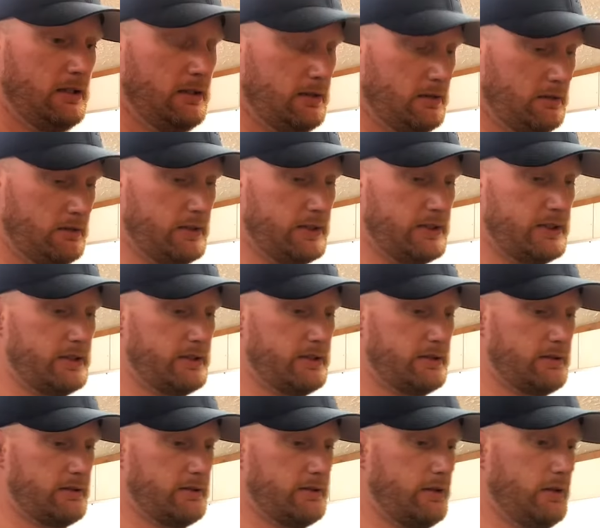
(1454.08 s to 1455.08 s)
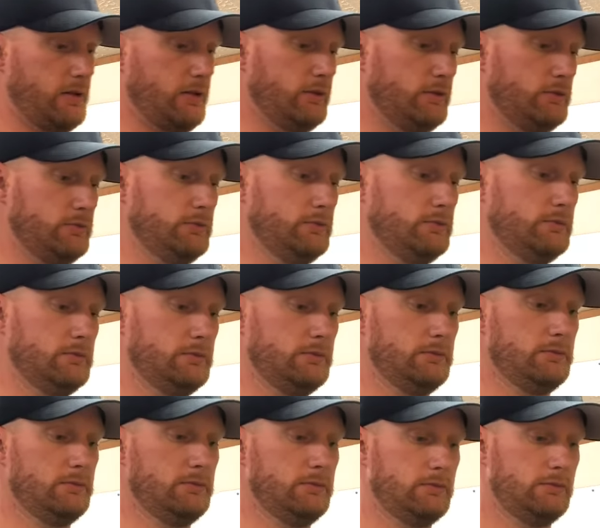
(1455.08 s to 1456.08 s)
which is who
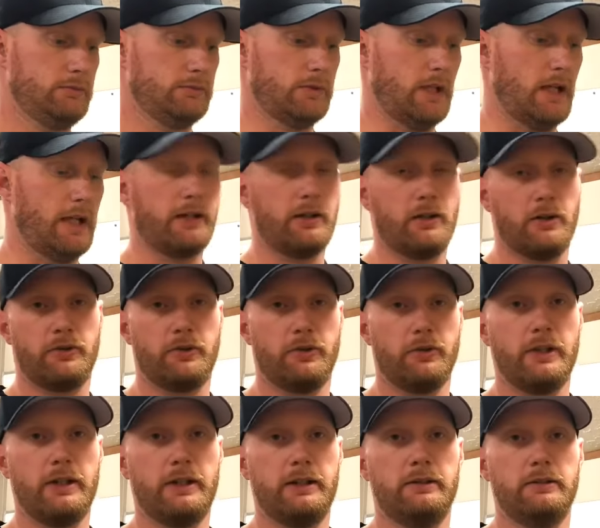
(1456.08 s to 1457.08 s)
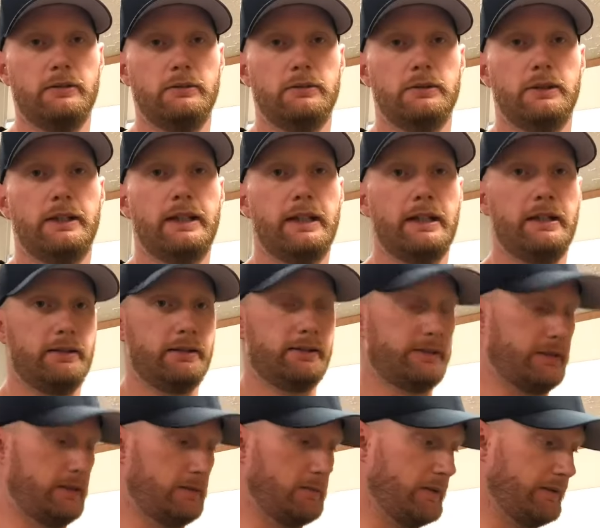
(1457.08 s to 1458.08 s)
I go through to get
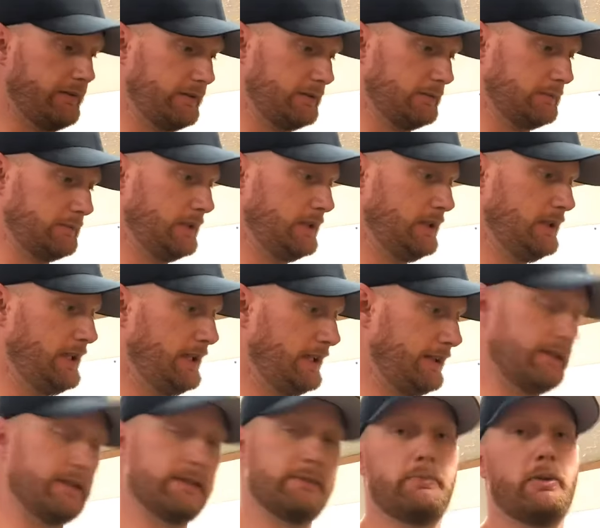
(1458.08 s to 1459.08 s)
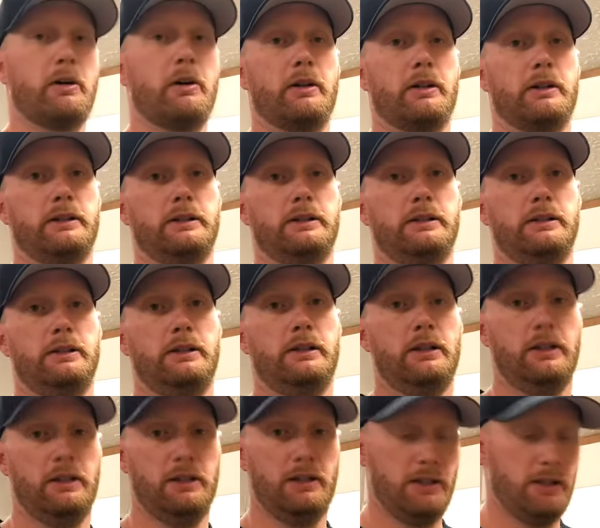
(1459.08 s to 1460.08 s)
some of them, and then Spartan.
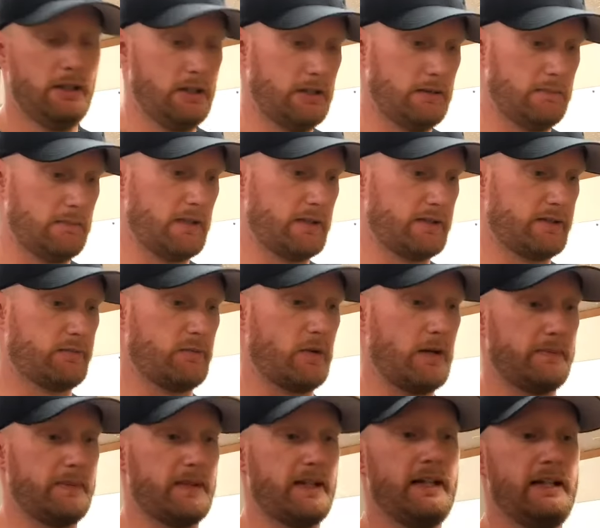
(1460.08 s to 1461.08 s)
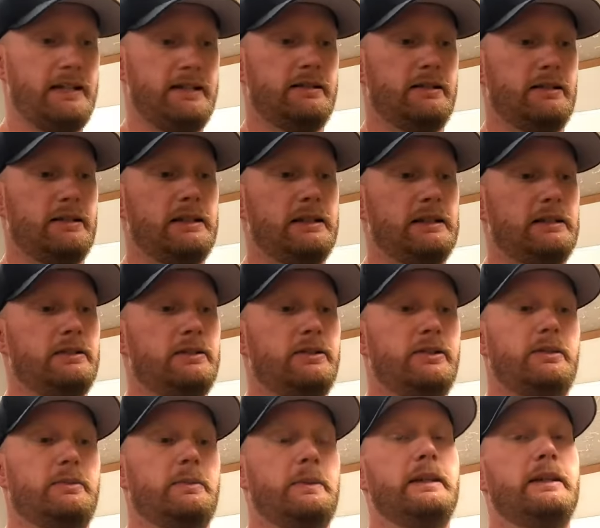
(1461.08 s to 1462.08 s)
I swapped to Ace-Link
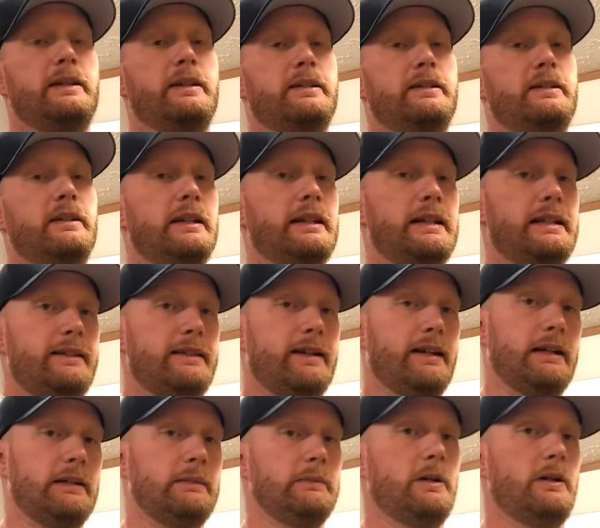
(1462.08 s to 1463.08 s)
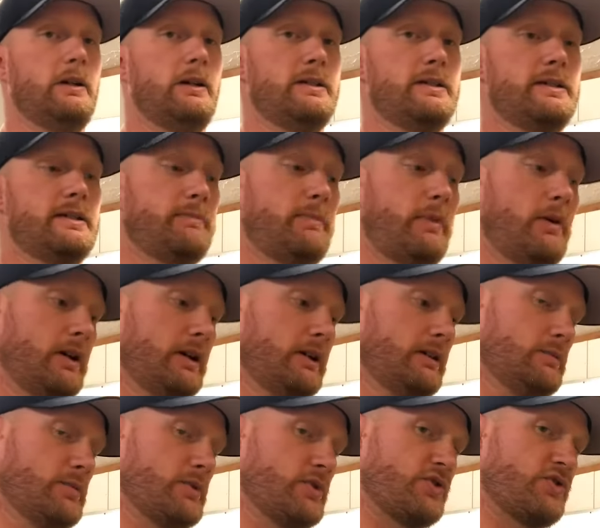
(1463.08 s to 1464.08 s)
just because the lead time on Spartan
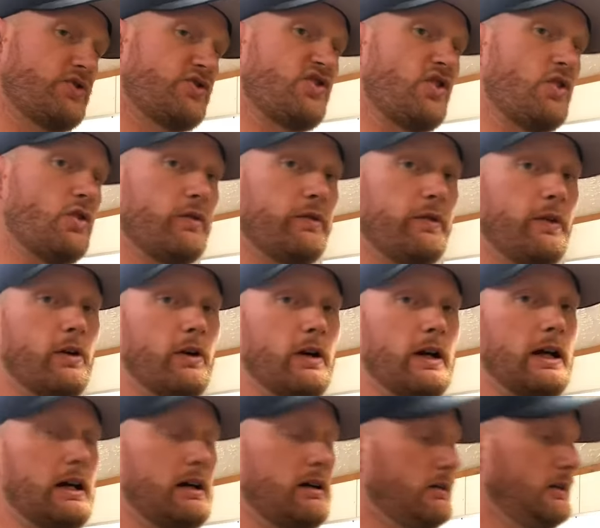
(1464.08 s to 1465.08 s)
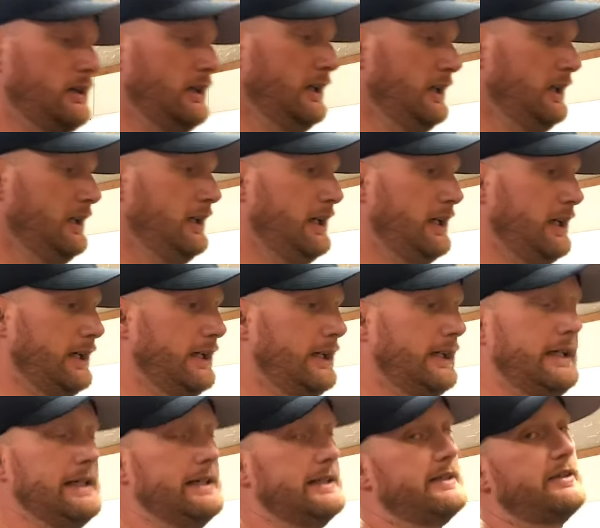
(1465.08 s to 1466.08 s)
was so far out, and I
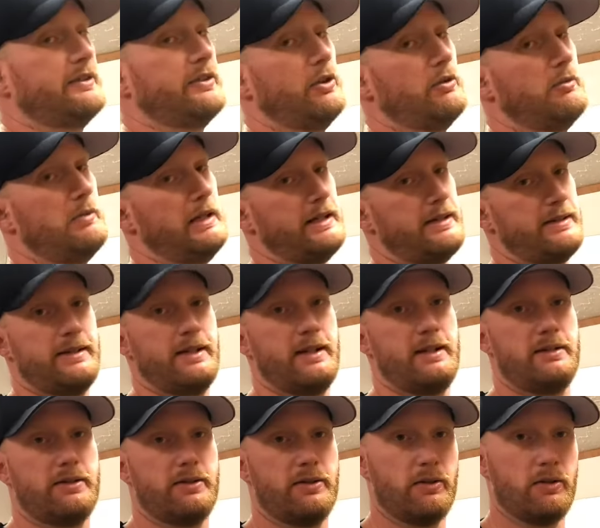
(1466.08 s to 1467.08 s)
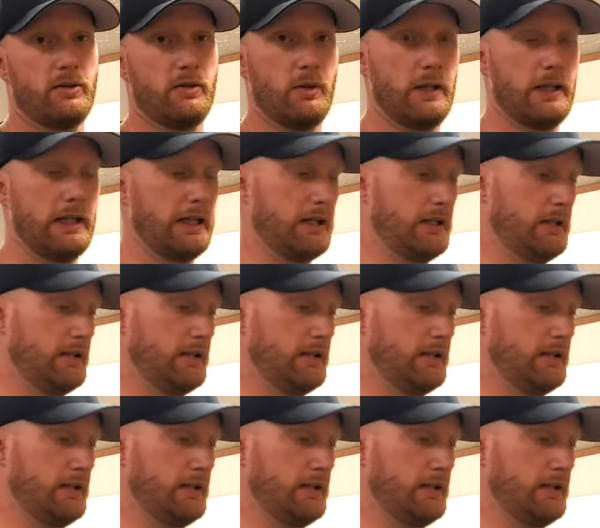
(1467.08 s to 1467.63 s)
needed so many sets so quick